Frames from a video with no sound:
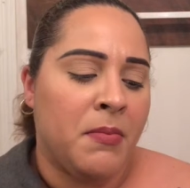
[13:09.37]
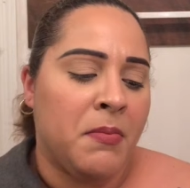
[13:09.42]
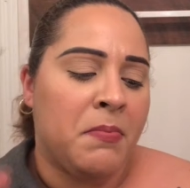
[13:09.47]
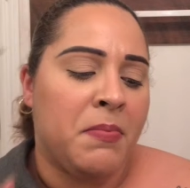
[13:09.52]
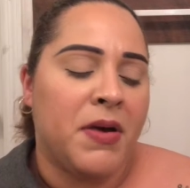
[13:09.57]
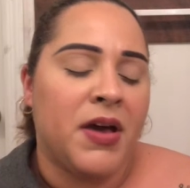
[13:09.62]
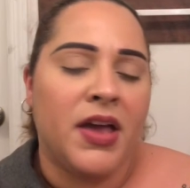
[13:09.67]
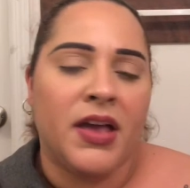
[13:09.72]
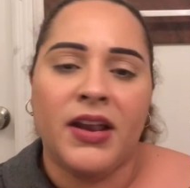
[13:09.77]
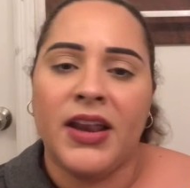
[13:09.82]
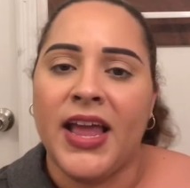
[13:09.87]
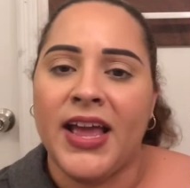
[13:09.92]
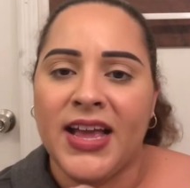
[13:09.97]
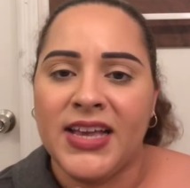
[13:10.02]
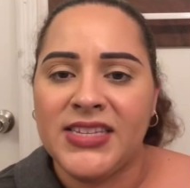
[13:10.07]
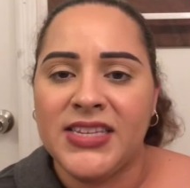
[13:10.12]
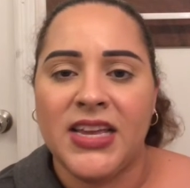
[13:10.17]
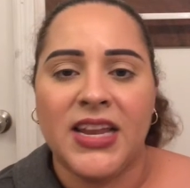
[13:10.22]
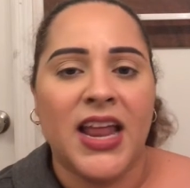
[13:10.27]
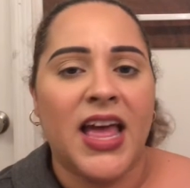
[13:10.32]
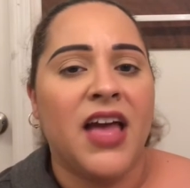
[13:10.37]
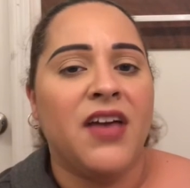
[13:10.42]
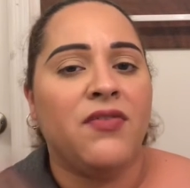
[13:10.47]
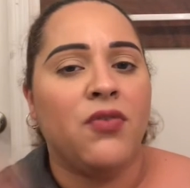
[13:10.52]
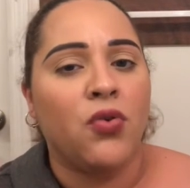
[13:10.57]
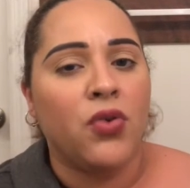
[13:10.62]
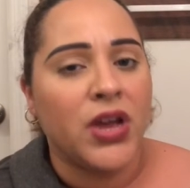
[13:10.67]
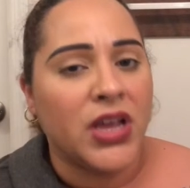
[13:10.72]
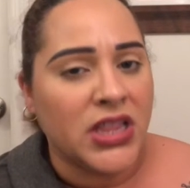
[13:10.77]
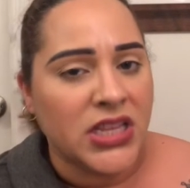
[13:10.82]
But like I said, I have
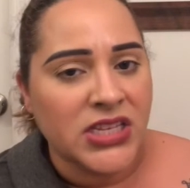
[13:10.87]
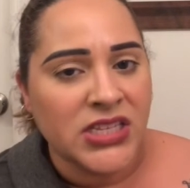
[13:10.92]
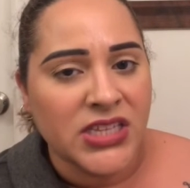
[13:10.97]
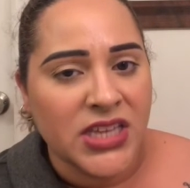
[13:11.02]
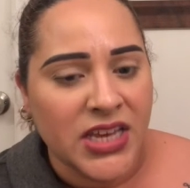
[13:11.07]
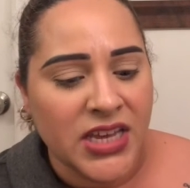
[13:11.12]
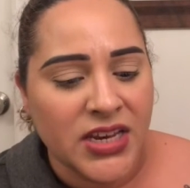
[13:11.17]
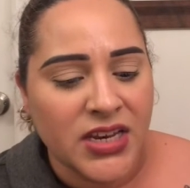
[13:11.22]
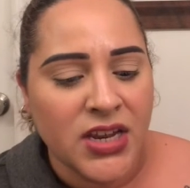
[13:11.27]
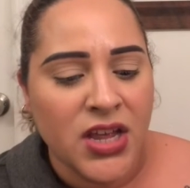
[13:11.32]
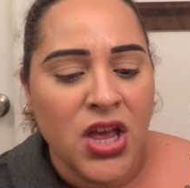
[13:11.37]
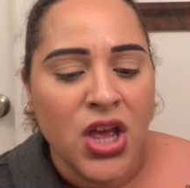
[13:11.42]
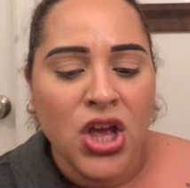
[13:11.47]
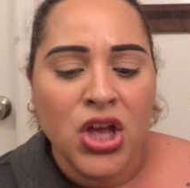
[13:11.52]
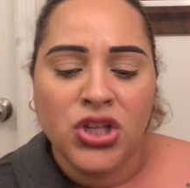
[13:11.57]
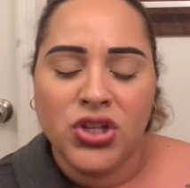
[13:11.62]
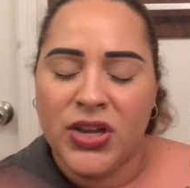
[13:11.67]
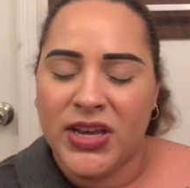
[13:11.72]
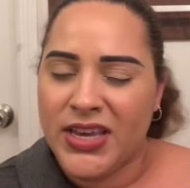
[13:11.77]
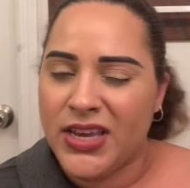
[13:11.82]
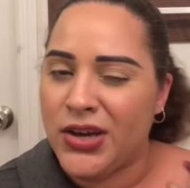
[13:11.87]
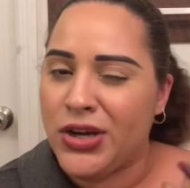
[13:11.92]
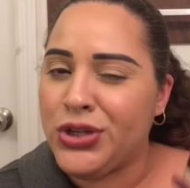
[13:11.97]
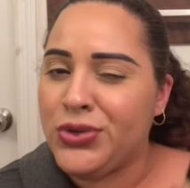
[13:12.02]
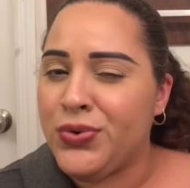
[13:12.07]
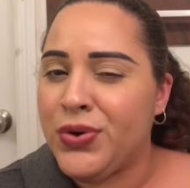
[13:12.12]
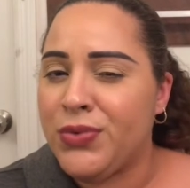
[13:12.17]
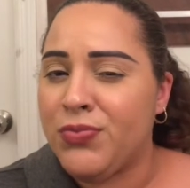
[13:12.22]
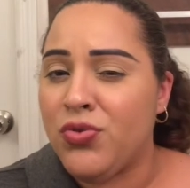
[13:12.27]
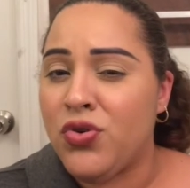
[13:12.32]
oily skin, so I gear
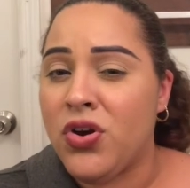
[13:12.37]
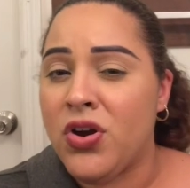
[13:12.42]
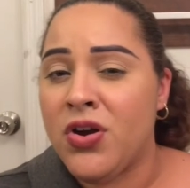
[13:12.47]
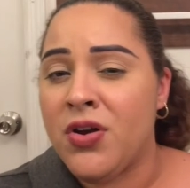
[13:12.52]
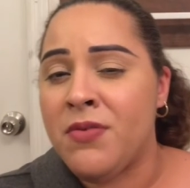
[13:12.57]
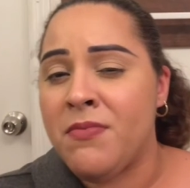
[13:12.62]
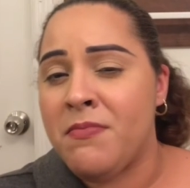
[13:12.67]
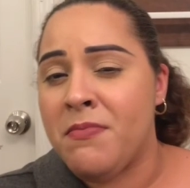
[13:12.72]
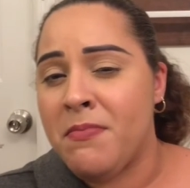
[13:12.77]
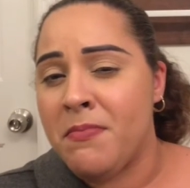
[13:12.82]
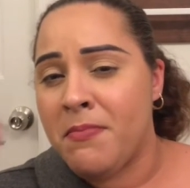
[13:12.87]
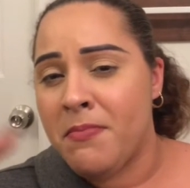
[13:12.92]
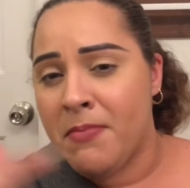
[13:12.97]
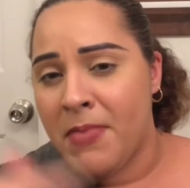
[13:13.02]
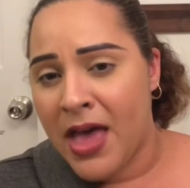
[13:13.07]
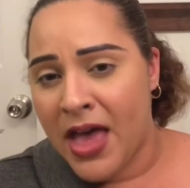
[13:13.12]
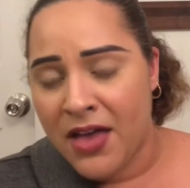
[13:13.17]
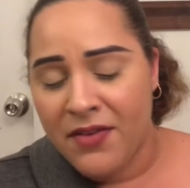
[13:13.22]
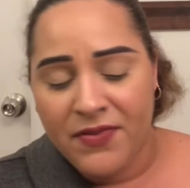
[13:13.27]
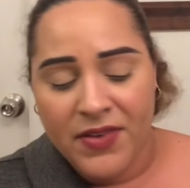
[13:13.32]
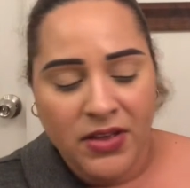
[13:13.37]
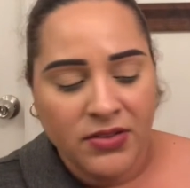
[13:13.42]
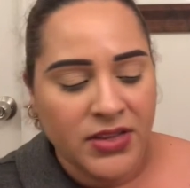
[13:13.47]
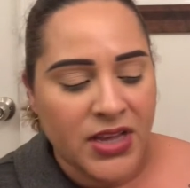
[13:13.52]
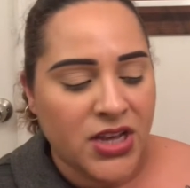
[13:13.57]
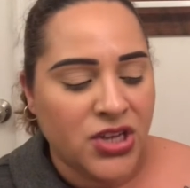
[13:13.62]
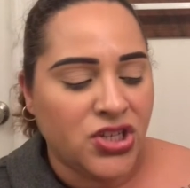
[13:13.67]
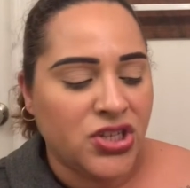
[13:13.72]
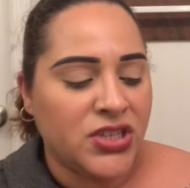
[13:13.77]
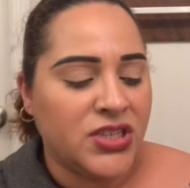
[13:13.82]
toward more matte
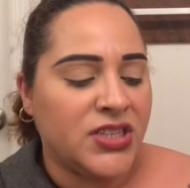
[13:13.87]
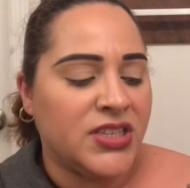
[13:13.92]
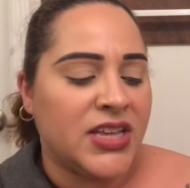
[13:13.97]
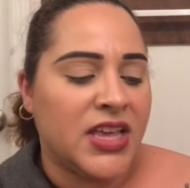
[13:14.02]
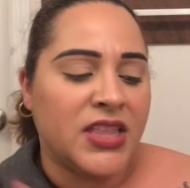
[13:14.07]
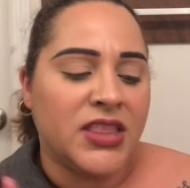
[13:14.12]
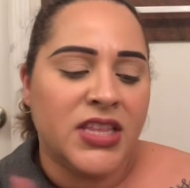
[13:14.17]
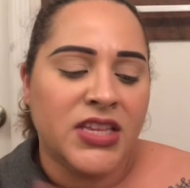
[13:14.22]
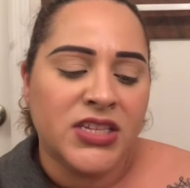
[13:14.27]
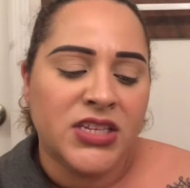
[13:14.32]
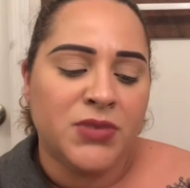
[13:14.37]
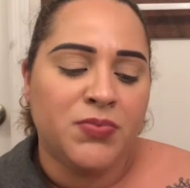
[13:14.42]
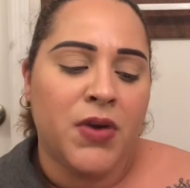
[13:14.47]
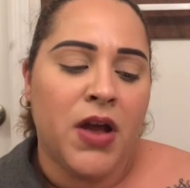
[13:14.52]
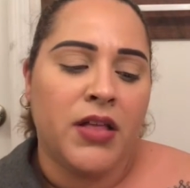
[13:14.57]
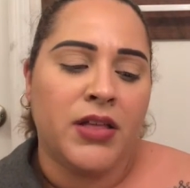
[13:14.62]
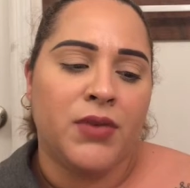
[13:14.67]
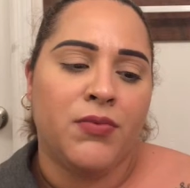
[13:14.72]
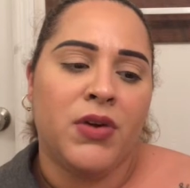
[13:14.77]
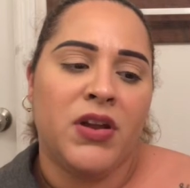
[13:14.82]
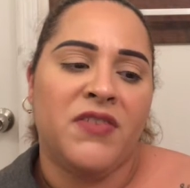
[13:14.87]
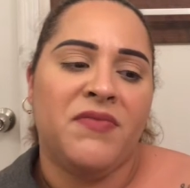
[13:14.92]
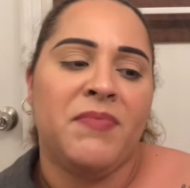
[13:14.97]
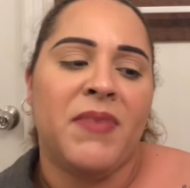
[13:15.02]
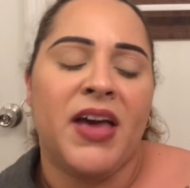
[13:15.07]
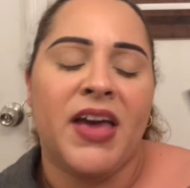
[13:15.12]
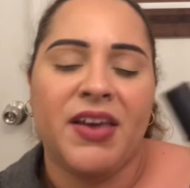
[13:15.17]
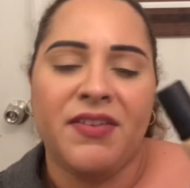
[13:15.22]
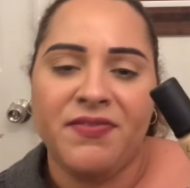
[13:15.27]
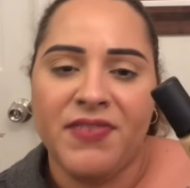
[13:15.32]
foundations, and this is probably one of
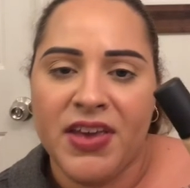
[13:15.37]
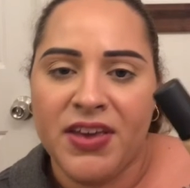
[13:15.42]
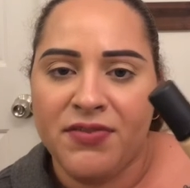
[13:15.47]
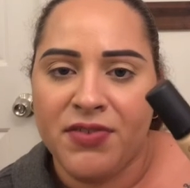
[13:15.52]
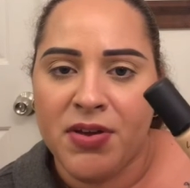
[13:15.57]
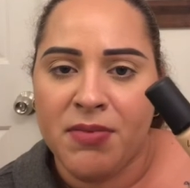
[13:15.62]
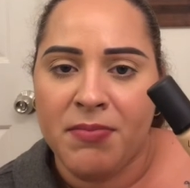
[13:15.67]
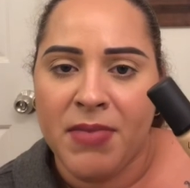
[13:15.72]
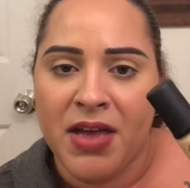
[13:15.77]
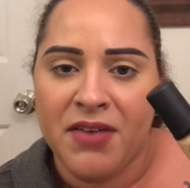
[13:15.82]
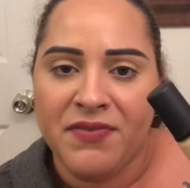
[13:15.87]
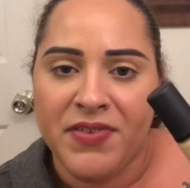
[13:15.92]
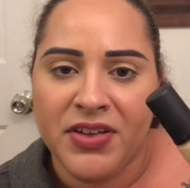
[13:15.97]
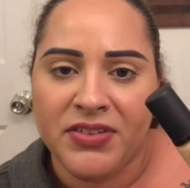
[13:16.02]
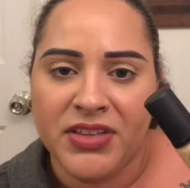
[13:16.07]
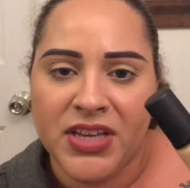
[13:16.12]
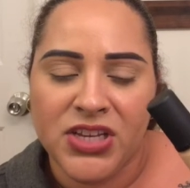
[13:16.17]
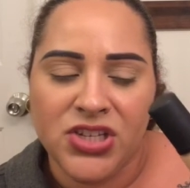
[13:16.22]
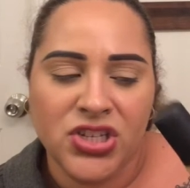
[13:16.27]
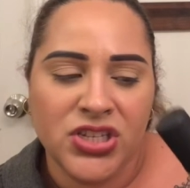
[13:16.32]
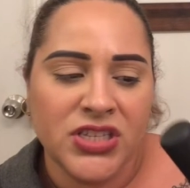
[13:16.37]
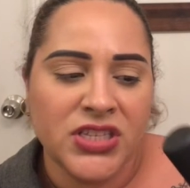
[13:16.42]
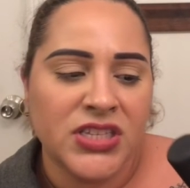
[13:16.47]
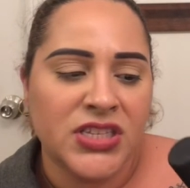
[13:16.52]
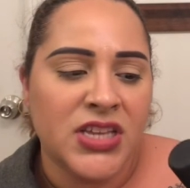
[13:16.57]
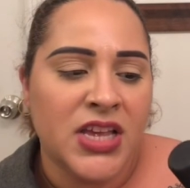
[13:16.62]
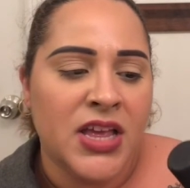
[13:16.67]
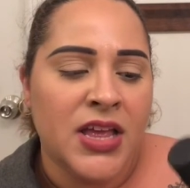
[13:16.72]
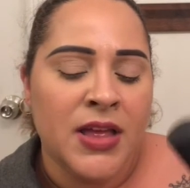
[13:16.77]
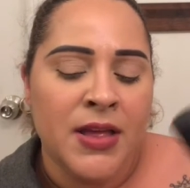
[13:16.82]
my favorite matte foundations.
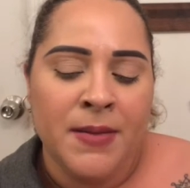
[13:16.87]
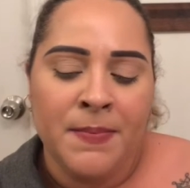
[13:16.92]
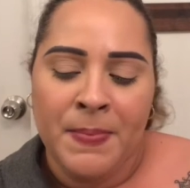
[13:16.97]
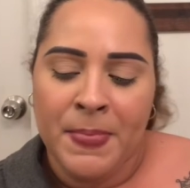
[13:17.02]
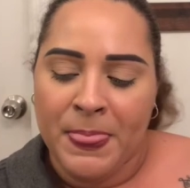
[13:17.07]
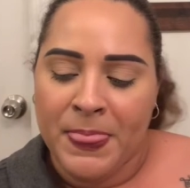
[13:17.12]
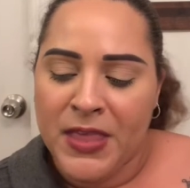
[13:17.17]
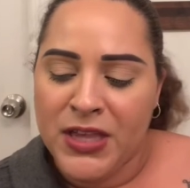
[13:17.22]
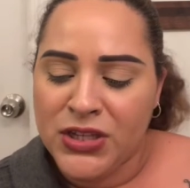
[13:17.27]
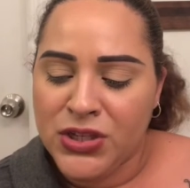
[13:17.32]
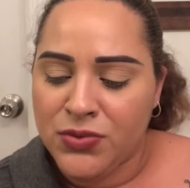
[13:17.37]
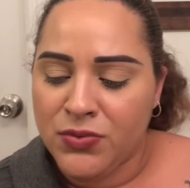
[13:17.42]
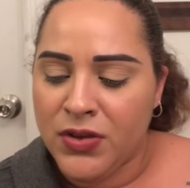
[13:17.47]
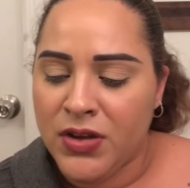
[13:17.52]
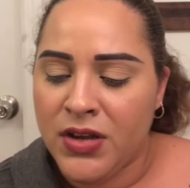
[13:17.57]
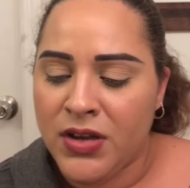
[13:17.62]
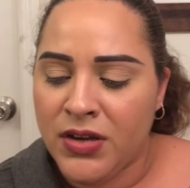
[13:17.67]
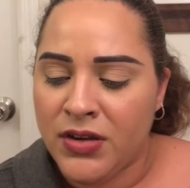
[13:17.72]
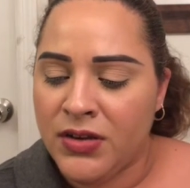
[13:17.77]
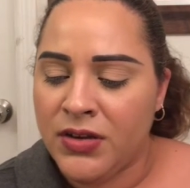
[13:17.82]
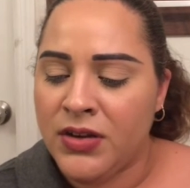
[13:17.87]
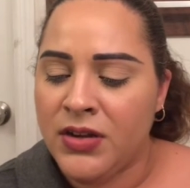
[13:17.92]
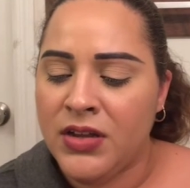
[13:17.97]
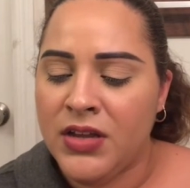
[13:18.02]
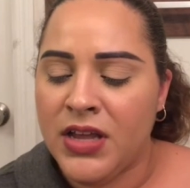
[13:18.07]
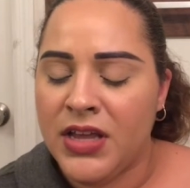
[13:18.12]
This one